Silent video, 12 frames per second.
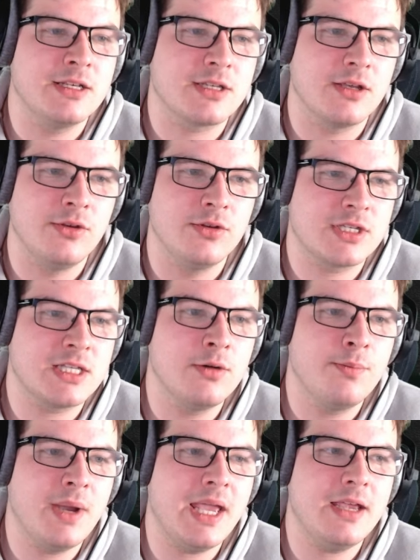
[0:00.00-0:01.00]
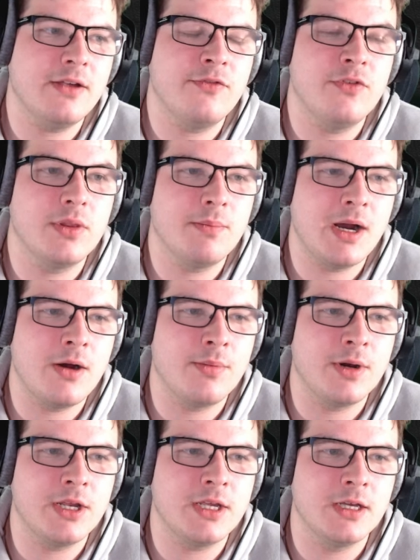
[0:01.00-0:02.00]
So you're still paying for the Mauer
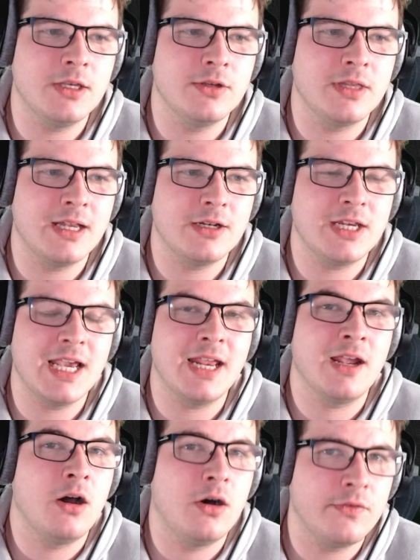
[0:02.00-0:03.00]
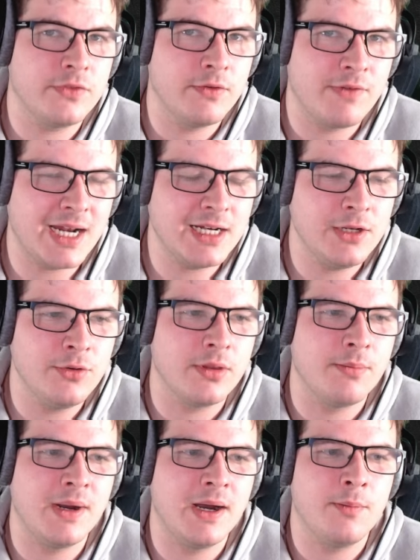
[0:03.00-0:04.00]
Breaker, you're then getting half the value of the
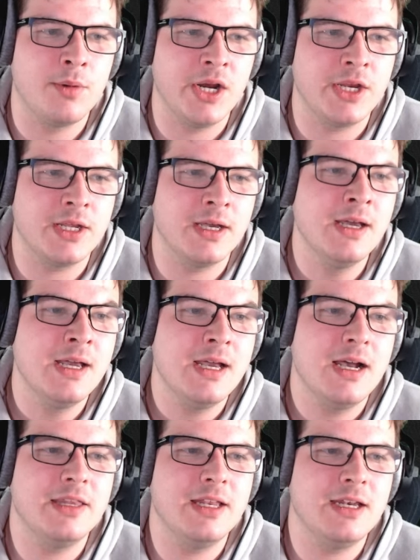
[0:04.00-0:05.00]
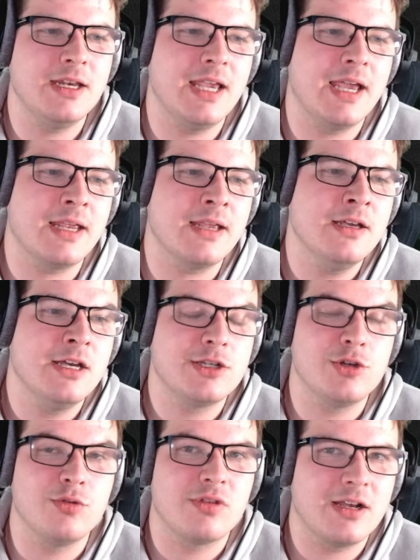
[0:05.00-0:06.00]
Mauer Breaker, and then you're getting
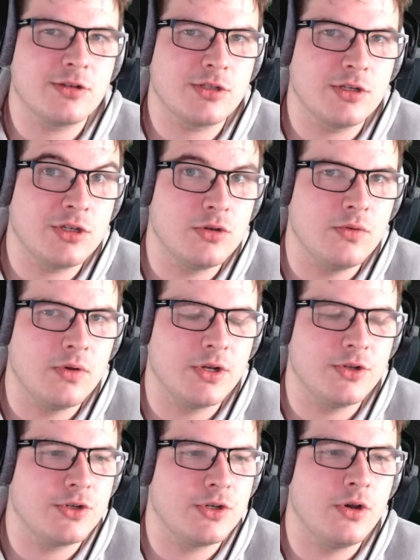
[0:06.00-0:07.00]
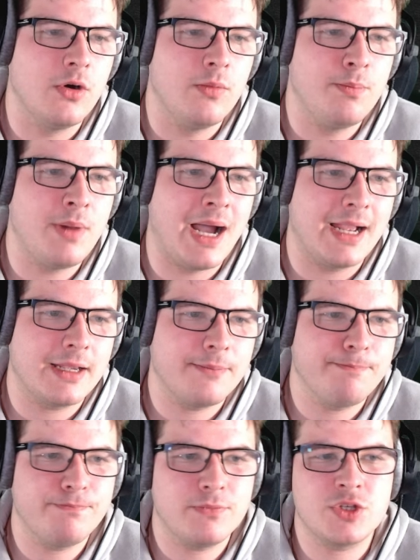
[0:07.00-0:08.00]
2,200 gold back.
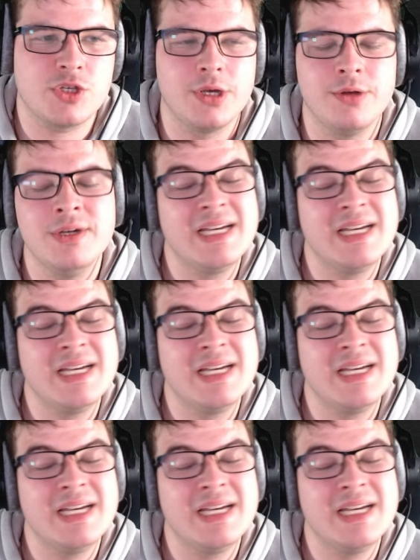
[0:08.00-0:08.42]
So